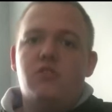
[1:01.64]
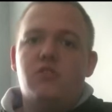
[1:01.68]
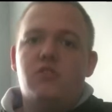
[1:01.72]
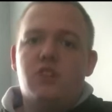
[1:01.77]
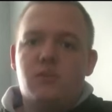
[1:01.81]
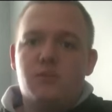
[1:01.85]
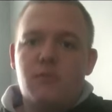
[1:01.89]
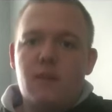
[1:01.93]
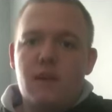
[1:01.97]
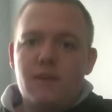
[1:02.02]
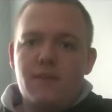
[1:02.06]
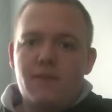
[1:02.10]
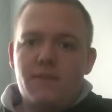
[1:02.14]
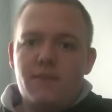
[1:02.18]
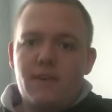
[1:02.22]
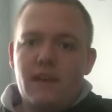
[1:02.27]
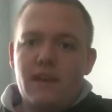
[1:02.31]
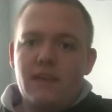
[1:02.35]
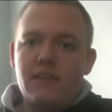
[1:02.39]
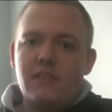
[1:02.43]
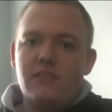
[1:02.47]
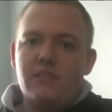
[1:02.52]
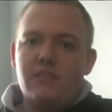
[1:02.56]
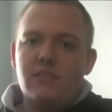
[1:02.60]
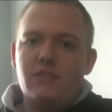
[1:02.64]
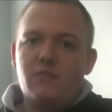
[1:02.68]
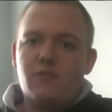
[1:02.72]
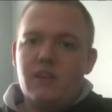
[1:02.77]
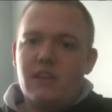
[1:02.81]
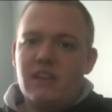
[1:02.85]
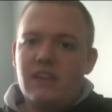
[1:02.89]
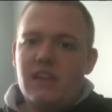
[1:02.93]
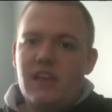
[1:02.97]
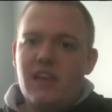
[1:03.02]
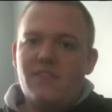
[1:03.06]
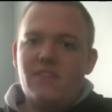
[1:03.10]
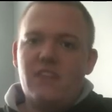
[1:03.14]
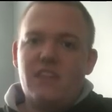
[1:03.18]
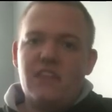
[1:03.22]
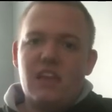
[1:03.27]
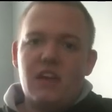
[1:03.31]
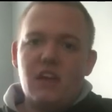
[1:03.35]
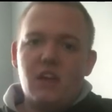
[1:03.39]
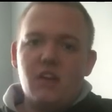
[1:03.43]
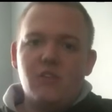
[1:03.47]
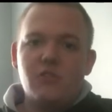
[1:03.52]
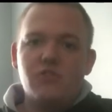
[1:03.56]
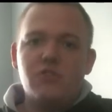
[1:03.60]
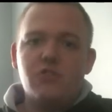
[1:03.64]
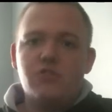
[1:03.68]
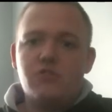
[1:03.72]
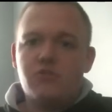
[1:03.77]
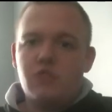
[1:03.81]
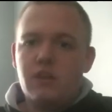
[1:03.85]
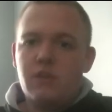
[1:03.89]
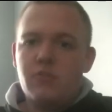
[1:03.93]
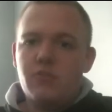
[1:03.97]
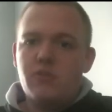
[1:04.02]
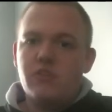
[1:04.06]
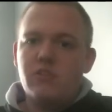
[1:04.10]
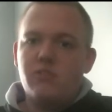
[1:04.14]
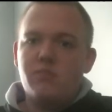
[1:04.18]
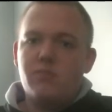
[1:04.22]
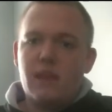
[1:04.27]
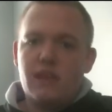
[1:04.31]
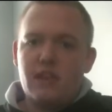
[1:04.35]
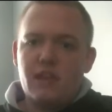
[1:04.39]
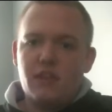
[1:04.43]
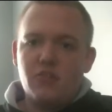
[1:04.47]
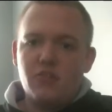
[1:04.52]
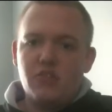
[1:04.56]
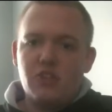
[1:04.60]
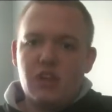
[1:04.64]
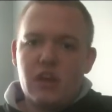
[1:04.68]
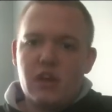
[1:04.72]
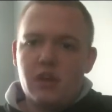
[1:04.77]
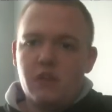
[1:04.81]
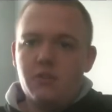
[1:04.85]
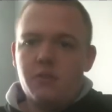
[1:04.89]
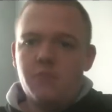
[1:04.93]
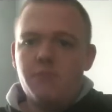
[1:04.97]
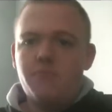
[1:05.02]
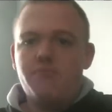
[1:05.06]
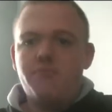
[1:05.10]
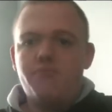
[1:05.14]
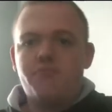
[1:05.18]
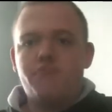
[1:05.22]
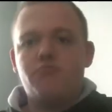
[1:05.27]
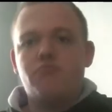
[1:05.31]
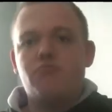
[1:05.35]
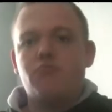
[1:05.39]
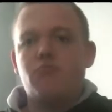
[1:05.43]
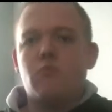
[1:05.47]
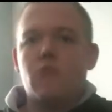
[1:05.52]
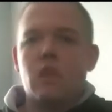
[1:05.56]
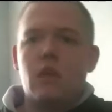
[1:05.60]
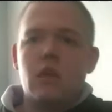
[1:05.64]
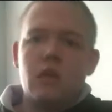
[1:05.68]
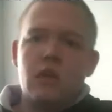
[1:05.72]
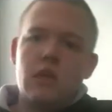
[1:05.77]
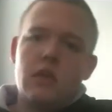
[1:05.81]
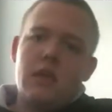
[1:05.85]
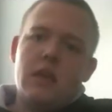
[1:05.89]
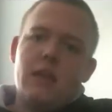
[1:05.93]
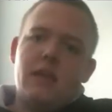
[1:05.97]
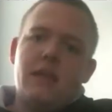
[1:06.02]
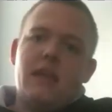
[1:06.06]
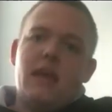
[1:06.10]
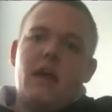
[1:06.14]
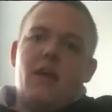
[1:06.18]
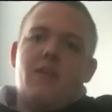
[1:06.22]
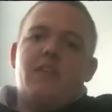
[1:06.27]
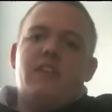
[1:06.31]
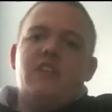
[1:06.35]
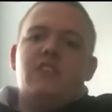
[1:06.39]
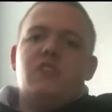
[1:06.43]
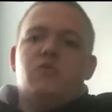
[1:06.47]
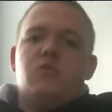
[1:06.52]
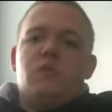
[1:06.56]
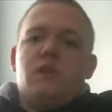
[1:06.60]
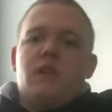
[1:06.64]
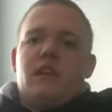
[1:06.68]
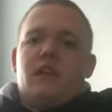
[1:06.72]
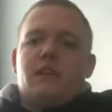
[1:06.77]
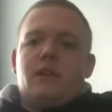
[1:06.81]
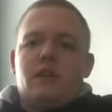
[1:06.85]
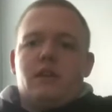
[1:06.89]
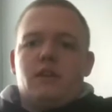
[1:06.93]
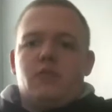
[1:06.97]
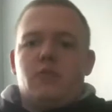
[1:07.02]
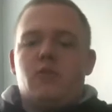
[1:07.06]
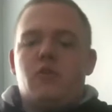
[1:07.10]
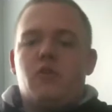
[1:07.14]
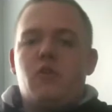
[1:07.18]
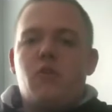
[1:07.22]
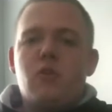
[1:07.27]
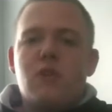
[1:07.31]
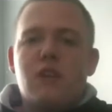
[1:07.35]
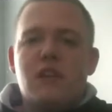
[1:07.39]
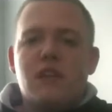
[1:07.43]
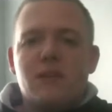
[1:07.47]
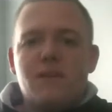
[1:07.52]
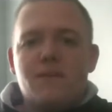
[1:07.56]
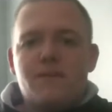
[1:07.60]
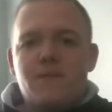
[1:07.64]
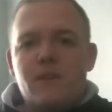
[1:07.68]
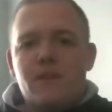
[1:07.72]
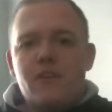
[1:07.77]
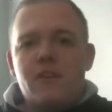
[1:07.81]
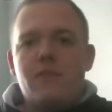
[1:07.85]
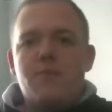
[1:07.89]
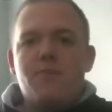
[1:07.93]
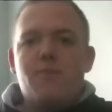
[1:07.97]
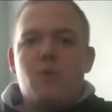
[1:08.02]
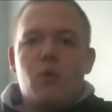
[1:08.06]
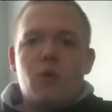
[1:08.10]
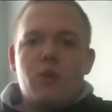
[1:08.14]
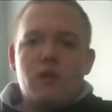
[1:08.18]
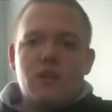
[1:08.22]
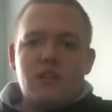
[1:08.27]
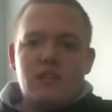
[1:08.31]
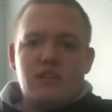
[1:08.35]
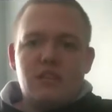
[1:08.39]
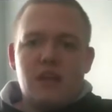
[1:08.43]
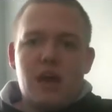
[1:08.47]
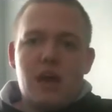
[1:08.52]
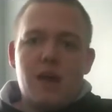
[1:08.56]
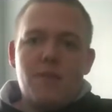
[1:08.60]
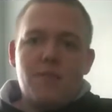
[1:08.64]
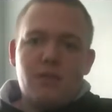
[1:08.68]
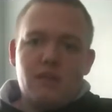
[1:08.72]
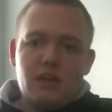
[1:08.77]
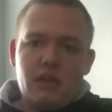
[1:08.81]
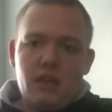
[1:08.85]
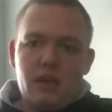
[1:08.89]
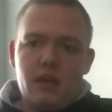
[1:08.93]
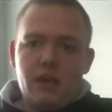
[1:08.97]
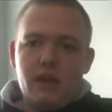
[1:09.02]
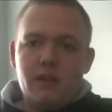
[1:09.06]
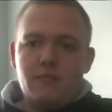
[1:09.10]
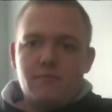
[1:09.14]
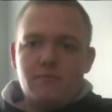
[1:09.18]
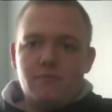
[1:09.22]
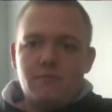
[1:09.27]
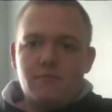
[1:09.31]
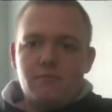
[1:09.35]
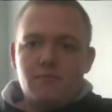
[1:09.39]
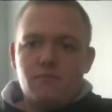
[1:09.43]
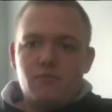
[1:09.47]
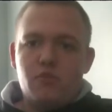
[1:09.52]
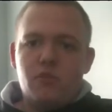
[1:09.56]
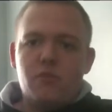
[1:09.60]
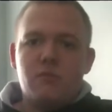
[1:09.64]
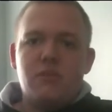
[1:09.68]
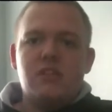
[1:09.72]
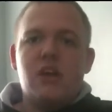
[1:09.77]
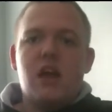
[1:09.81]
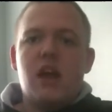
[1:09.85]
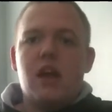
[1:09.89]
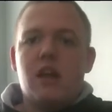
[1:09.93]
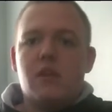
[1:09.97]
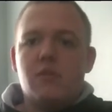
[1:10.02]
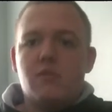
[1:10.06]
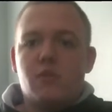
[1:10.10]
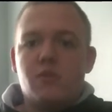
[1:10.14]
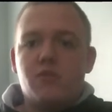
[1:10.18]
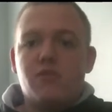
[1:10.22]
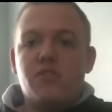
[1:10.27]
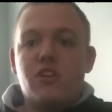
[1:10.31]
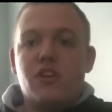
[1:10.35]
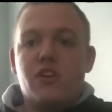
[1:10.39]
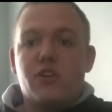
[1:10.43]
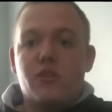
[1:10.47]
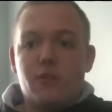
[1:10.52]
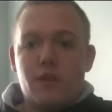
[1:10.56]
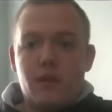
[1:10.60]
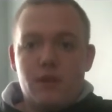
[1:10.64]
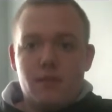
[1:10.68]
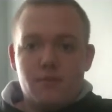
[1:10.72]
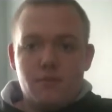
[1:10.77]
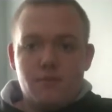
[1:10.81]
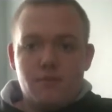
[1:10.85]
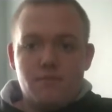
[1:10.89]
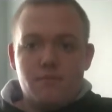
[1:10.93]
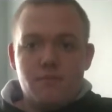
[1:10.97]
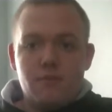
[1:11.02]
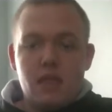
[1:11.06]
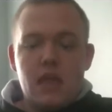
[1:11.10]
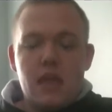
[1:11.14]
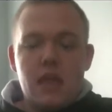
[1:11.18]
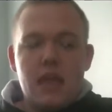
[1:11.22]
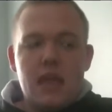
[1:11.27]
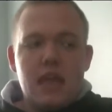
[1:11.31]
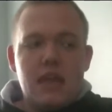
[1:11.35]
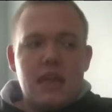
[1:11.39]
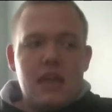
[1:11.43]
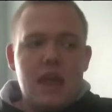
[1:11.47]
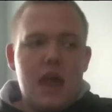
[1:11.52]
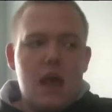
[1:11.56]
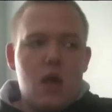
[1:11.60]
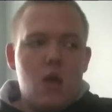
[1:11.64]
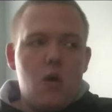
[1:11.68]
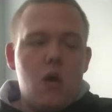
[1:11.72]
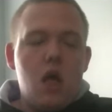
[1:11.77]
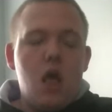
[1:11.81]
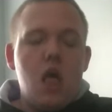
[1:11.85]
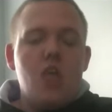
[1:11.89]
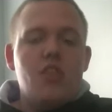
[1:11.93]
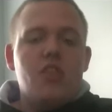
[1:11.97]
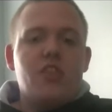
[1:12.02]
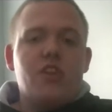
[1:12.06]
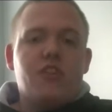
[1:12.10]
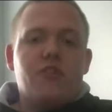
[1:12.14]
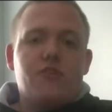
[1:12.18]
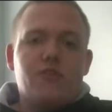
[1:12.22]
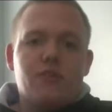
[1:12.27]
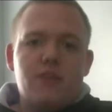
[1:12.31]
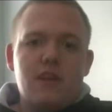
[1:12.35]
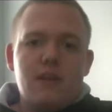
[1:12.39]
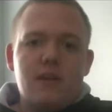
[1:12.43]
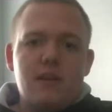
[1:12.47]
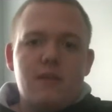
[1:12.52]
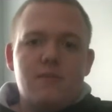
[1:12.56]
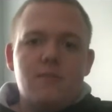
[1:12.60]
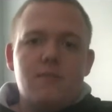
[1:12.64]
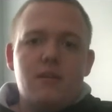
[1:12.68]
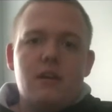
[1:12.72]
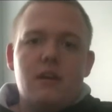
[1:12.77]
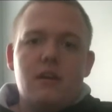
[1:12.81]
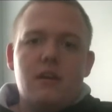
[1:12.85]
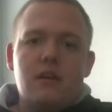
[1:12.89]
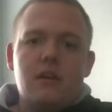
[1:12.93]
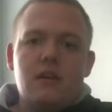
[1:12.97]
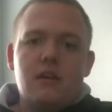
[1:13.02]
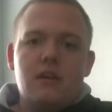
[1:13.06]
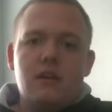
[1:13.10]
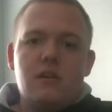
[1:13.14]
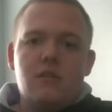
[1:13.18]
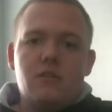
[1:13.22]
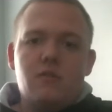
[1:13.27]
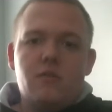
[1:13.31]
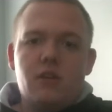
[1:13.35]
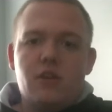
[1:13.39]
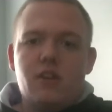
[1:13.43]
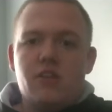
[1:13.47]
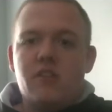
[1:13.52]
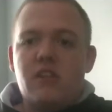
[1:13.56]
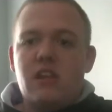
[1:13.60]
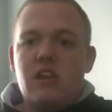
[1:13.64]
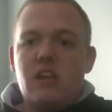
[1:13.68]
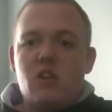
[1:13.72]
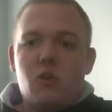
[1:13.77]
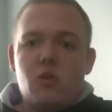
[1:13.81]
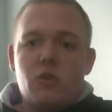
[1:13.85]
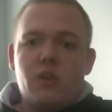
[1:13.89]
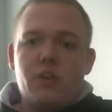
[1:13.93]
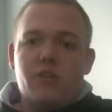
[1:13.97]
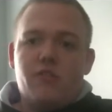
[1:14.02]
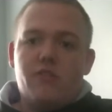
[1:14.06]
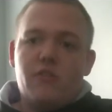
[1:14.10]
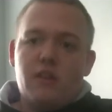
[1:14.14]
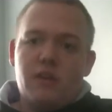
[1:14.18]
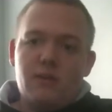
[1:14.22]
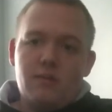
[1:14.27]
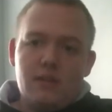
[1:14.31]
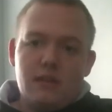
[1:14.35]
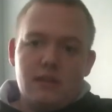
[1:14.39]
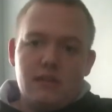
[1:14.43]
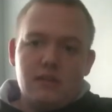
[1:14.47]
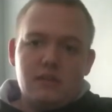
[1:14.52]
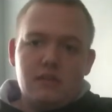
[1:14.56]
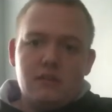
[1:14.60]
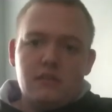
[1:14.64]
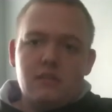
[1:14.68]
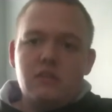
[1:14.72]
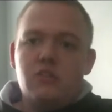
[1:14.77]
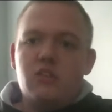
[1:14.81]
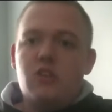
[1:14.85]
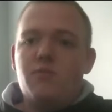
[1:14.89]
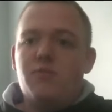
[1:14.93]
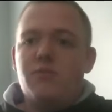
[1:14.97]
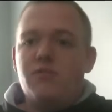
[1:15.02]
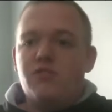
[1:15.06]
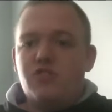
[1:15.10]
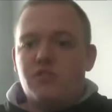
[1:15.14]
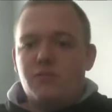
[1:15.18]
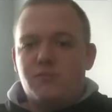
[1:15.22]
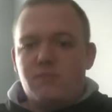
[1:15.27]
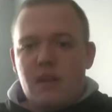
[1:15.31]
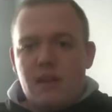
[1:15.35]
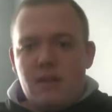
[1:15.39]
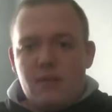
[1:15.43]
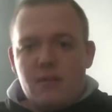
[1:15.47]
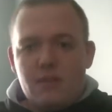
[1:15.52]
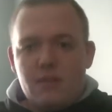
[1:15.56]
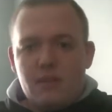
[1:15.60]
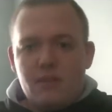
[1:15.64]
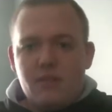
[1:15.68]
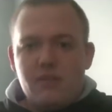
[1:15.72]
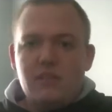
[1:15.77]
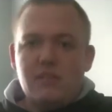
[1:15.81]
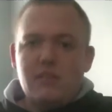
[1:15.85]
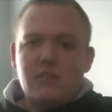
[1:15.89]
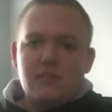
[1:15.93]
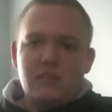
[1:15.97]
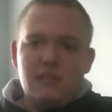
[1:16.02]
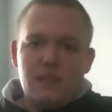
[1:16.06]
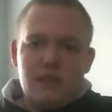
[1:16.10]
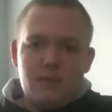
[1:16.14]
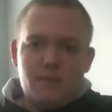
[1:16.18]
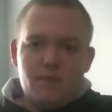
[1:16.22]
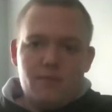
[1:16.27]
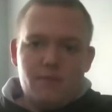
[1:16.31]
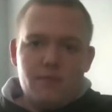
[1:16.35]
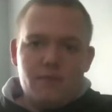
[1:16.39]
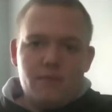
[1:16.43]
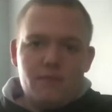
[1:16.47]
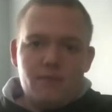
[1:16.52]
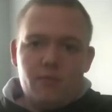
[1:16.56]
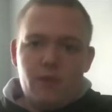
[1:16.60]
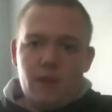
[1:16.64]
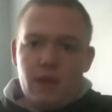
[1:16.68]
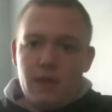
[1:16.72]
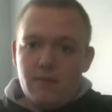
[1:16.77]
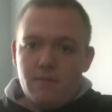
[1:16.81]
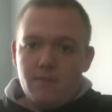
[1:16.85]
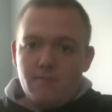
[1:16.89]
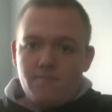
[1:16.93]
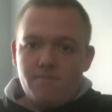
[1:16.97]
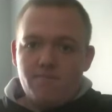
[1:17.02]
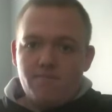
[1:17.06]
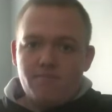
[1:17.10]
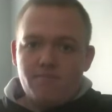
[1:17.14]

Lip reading: took my advice where you didn't have to yell, scream, or spank your child. Now, this week we're going on a very important topic here. We're going to be talking about the crib. Now, the crib, we already know what a crib is. You put your baby there to sleep, right?